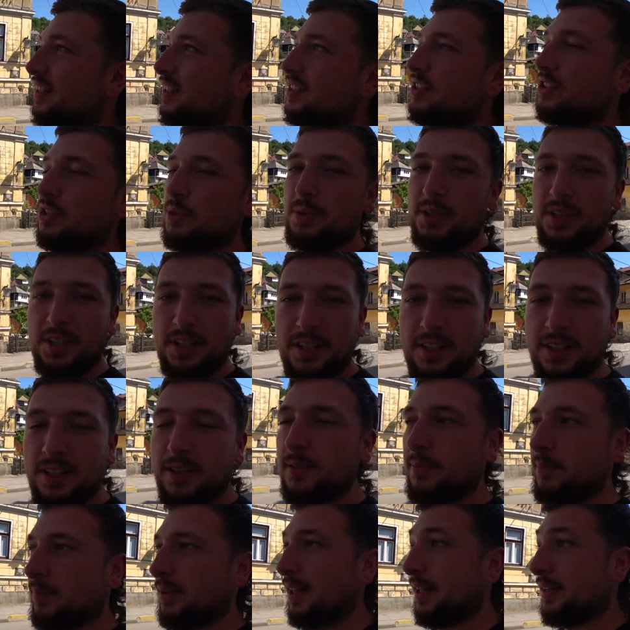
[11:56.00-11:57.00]
So we're gonna,
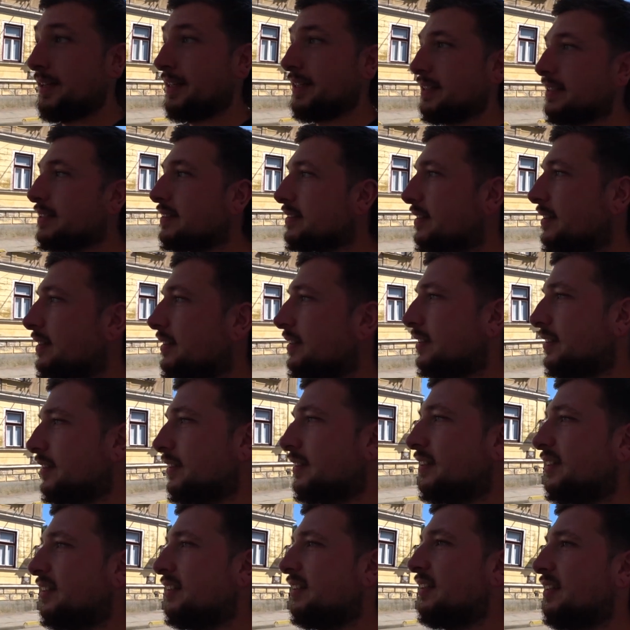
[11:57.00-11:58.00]
plan is
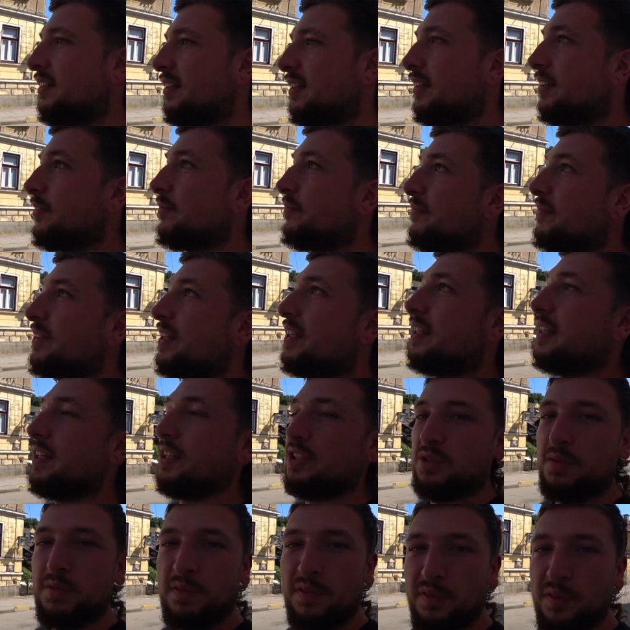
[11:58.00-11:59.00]
get
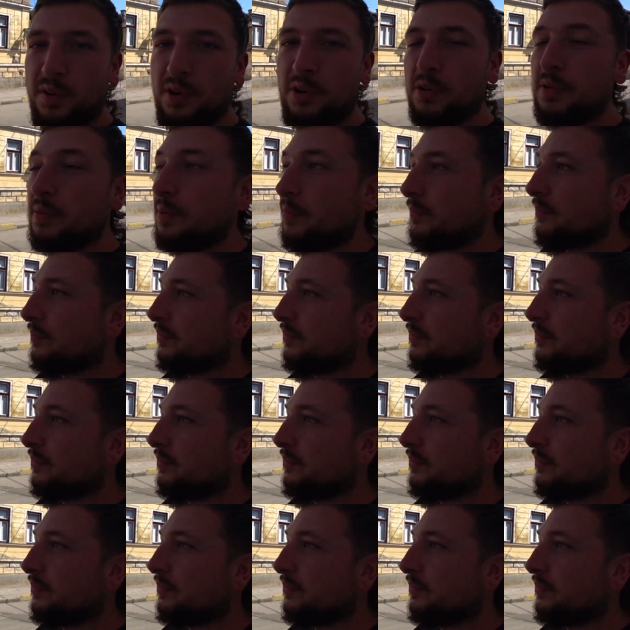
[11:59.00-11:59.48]
some fruit.